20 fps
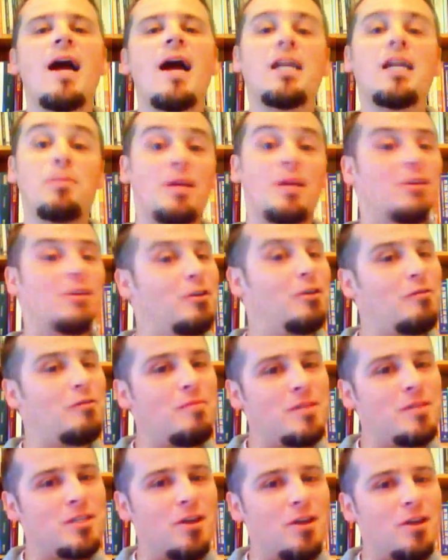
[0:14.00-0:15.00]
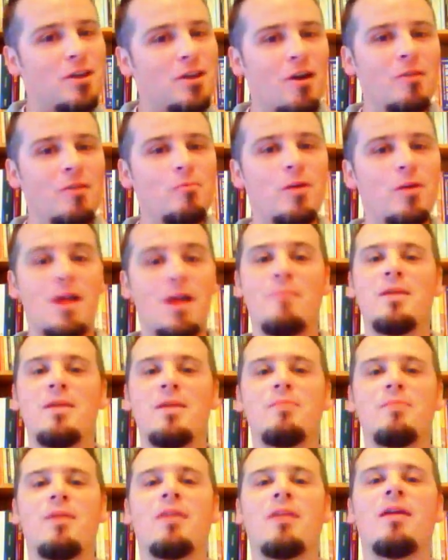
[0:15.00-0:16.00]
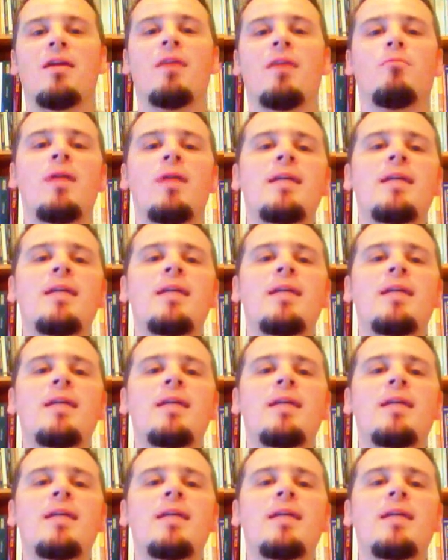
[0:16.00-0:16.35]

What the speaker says: I should be clear from the start what I mean by that.